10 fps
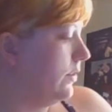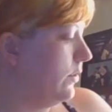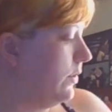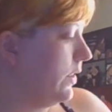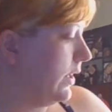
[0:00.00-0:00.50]

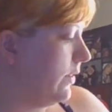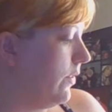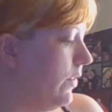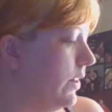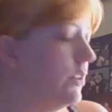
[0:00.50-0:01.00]
or thing I've
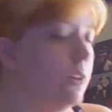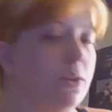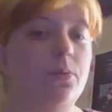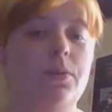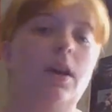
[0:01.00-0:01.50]
ever had to
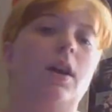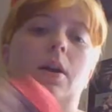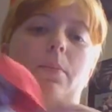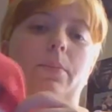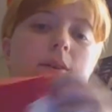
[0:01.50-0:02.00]
do.
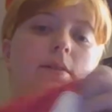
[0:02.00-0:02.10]
But